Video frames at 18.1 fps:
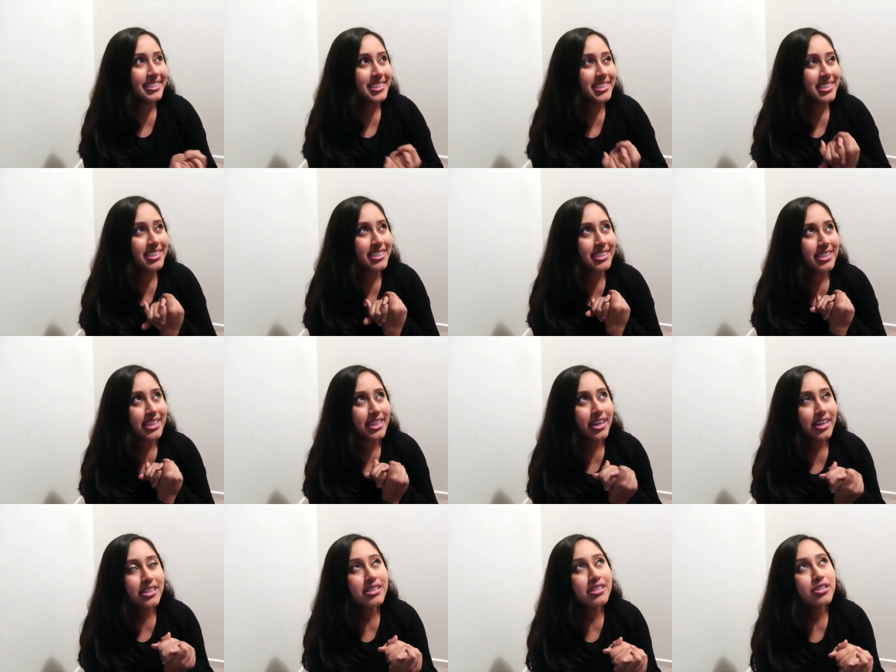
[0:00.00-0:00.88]
It's just, it
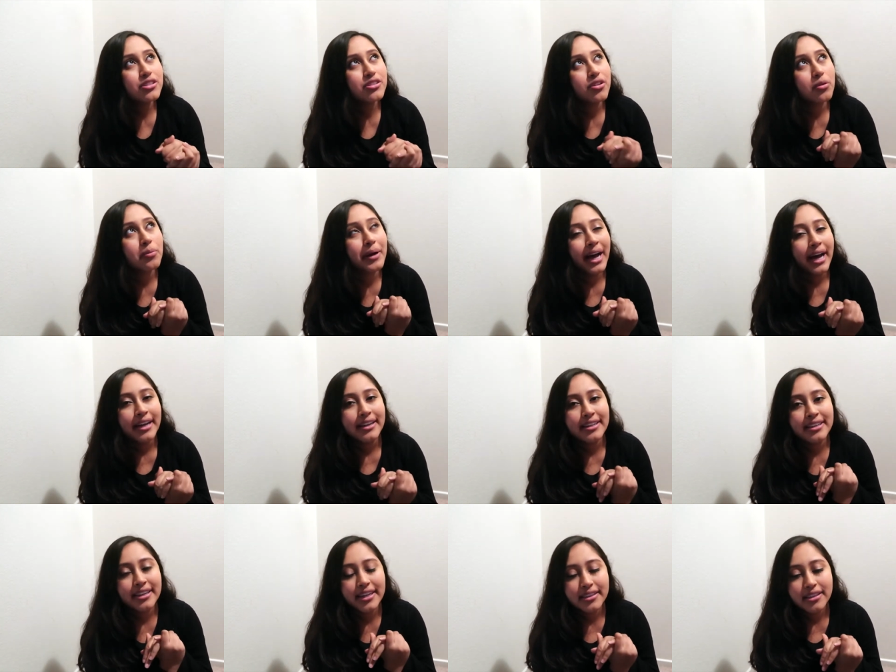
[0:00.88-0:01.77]
got so
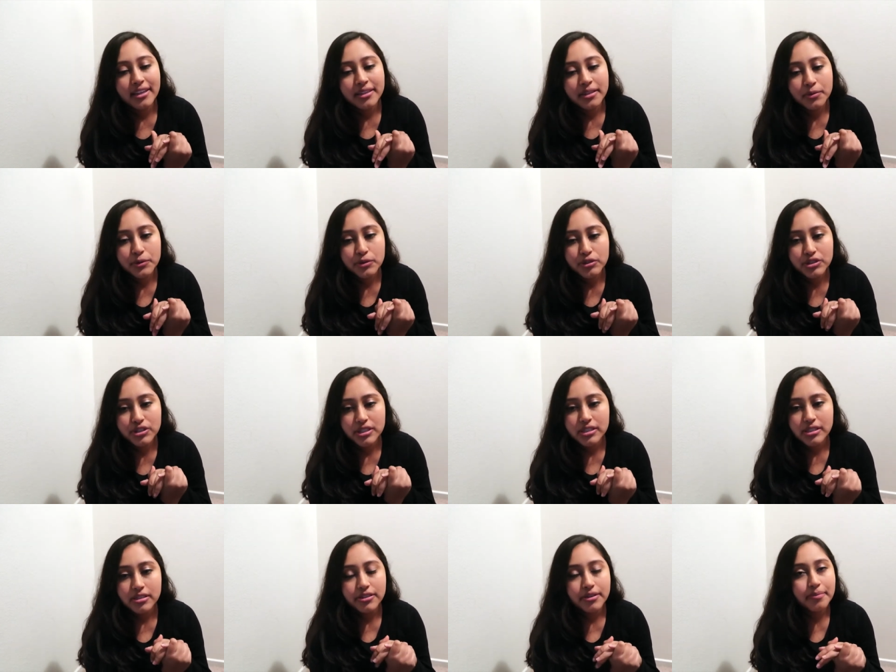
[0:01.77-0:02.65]
bad, and I thought it was
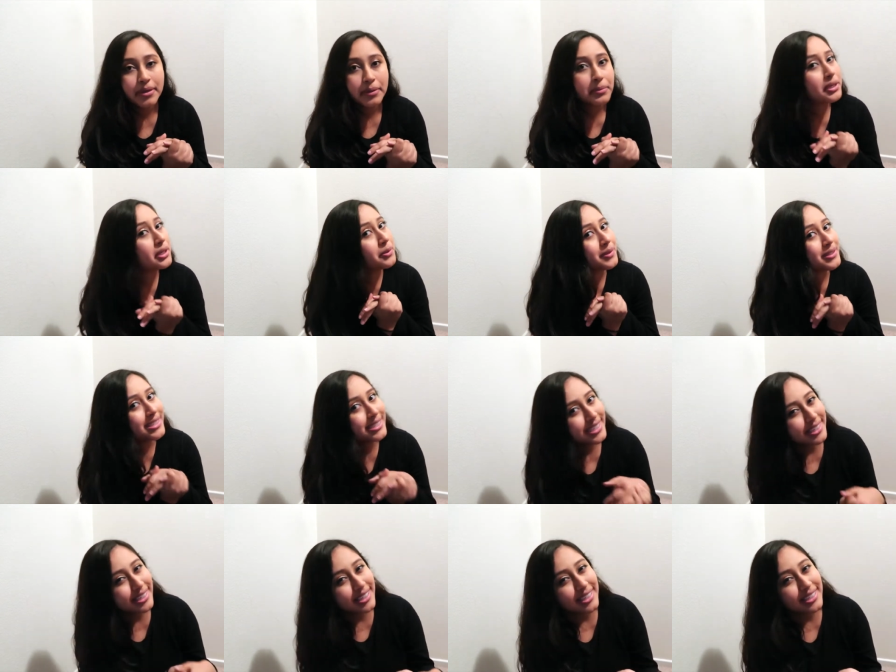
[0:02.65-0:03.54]
just maybe he was
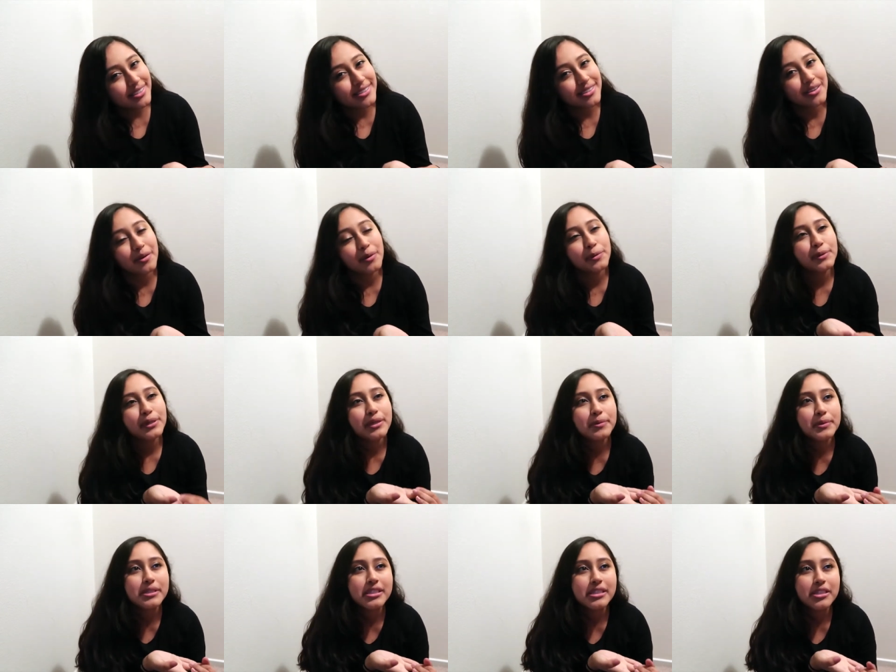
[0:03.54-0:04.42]
teething, so
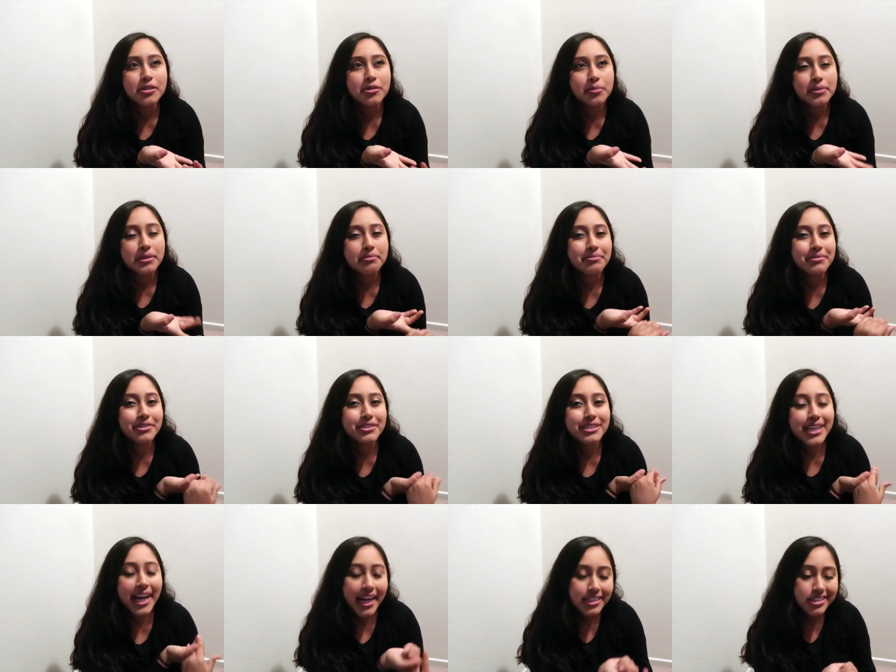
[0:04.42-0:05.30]
he was a little bit more
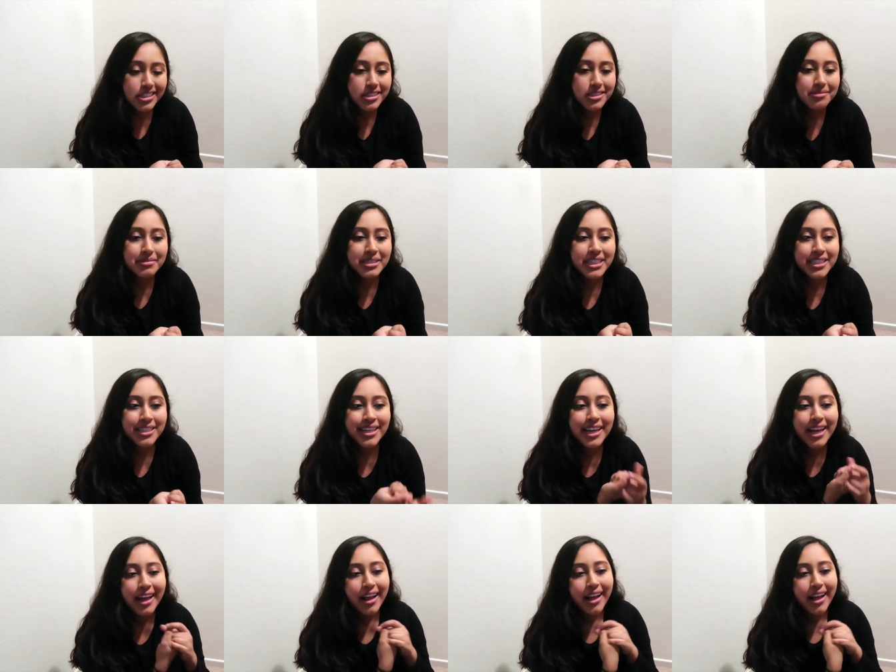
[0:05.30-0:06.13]
attached to me,